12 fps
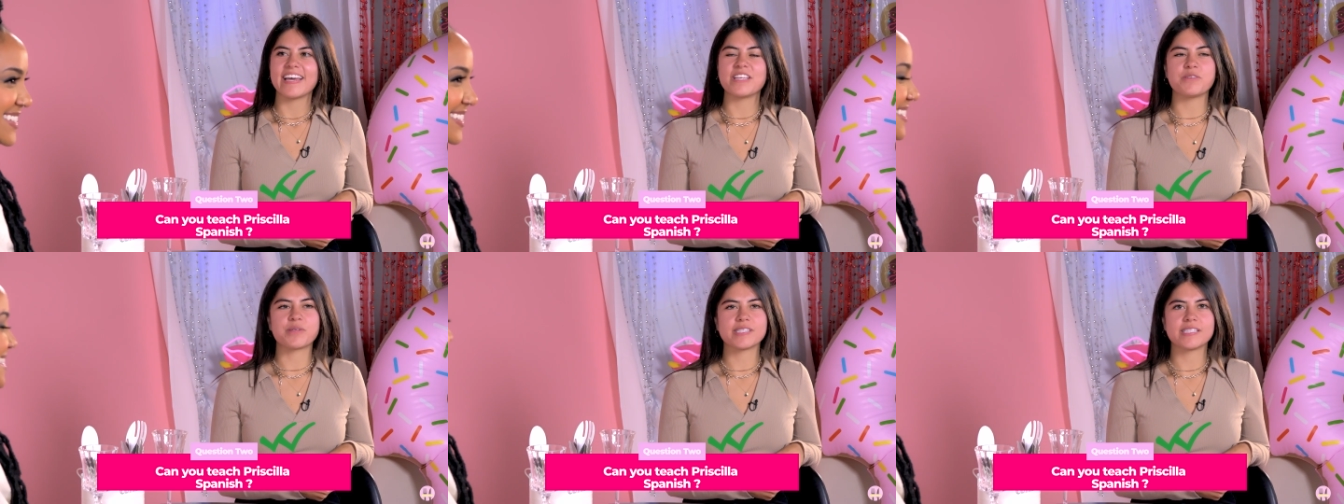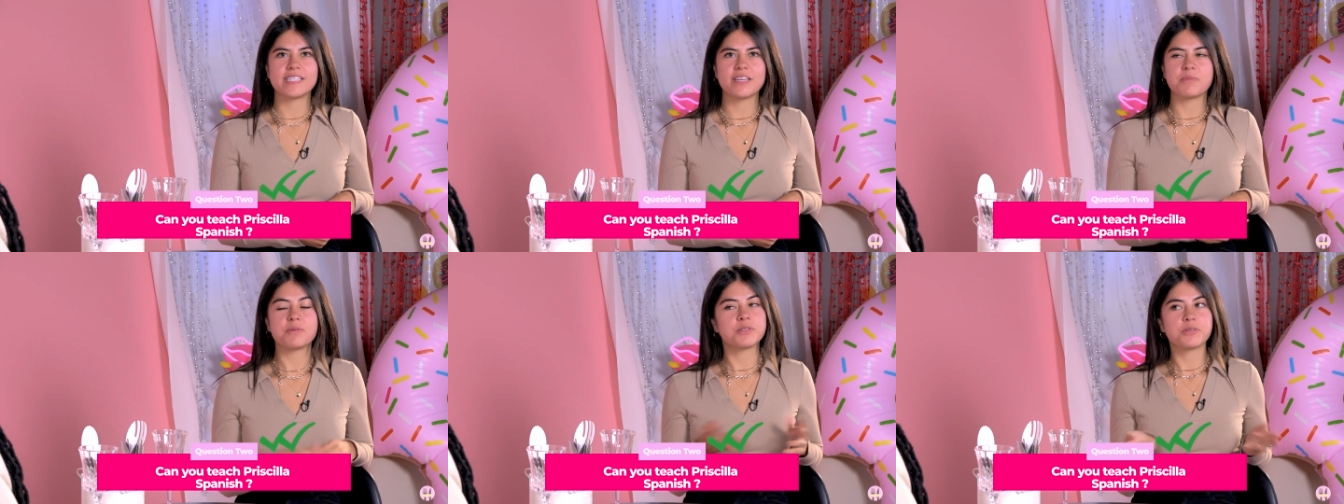And you can say
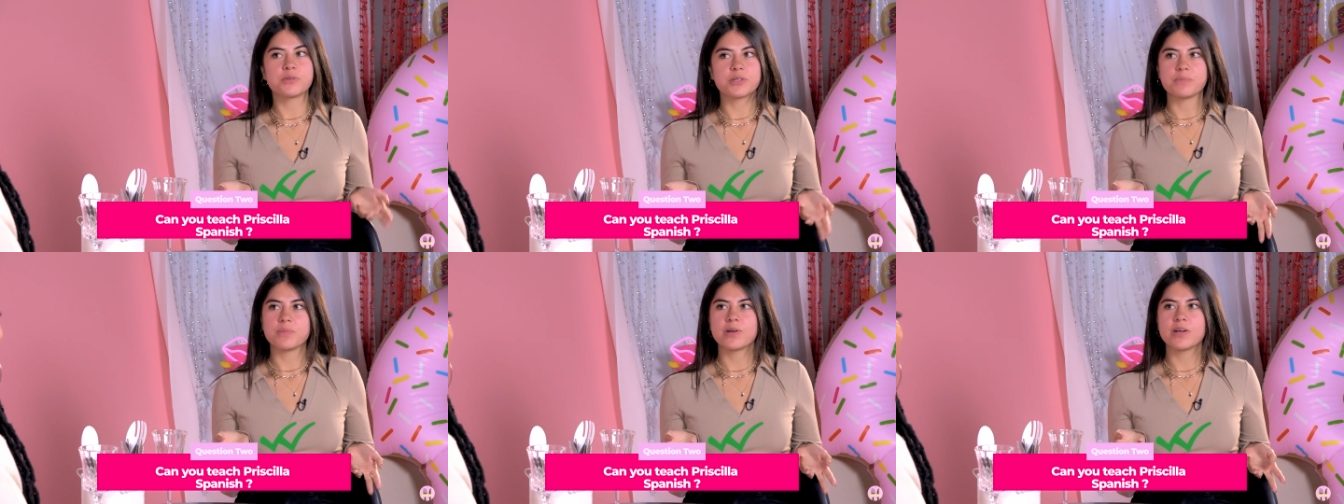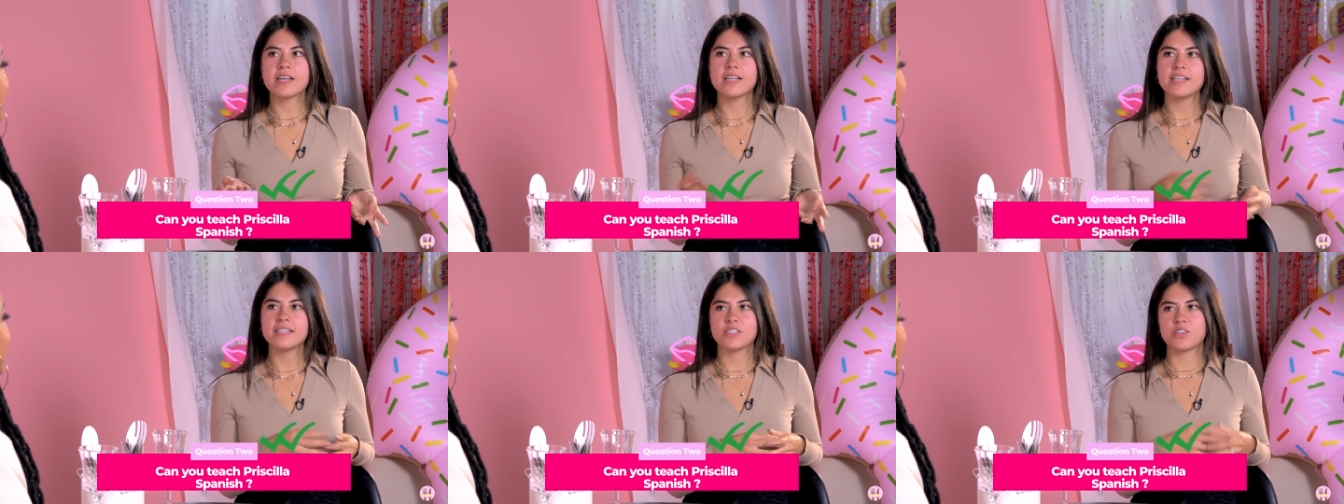maybe you were
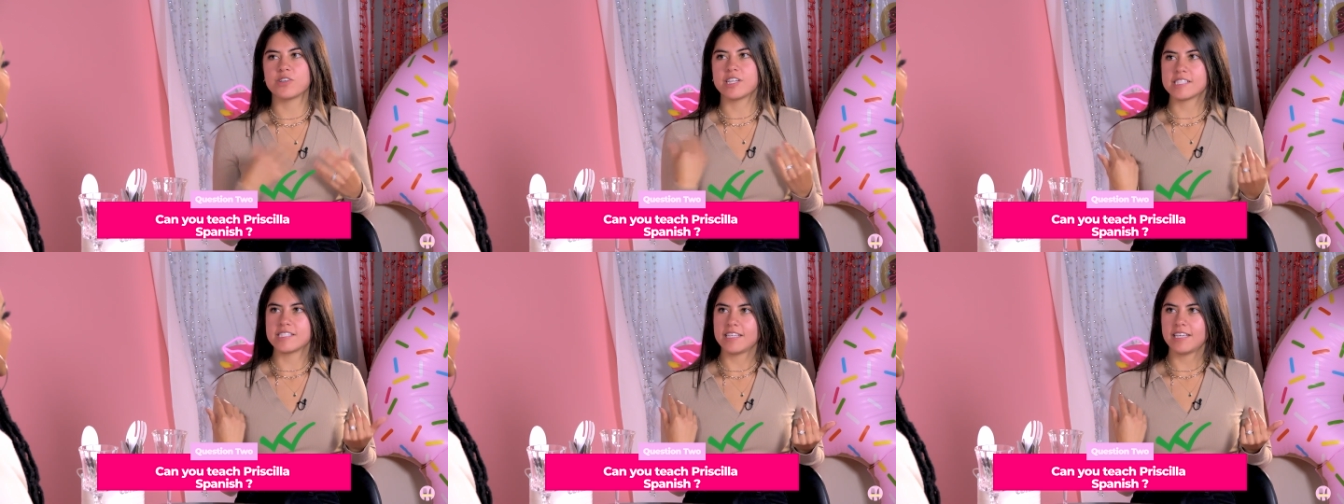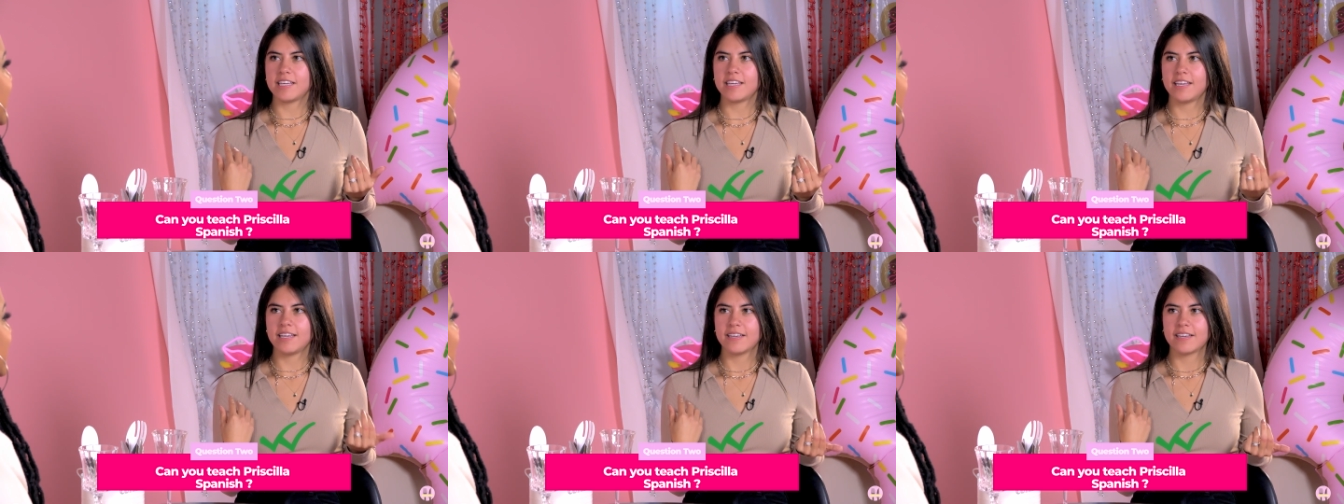born. Yo
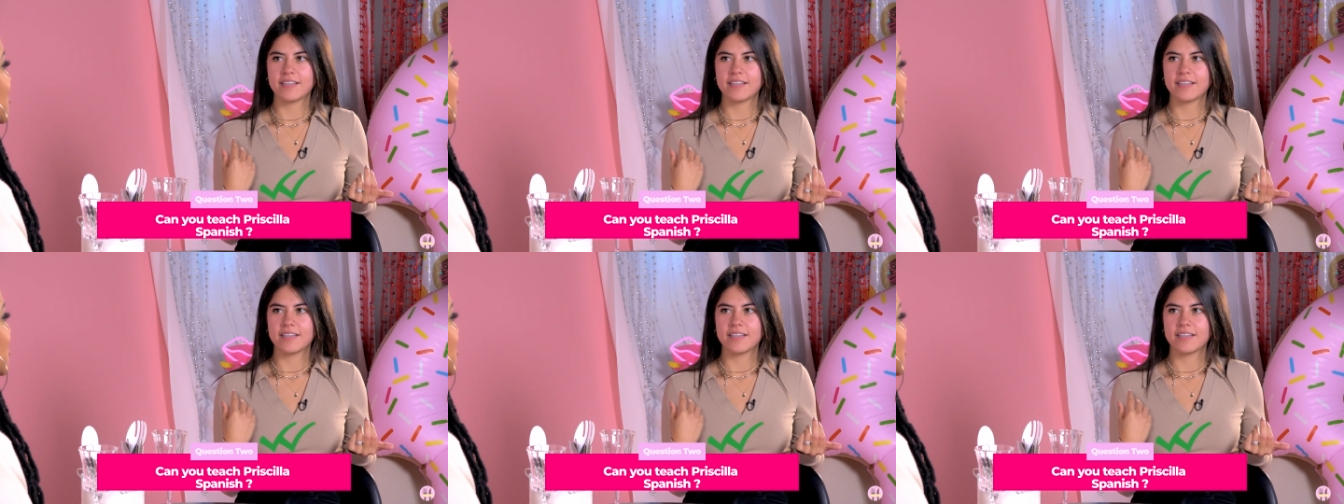nací.